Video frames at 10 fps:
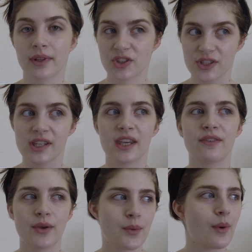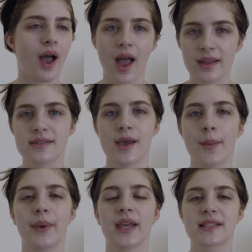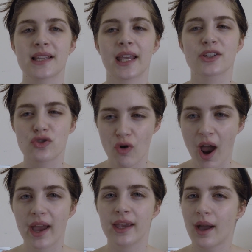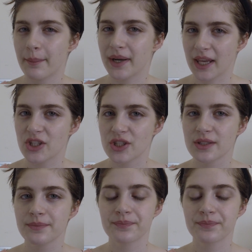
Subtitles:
just to give you a heads up, it's like dry combination.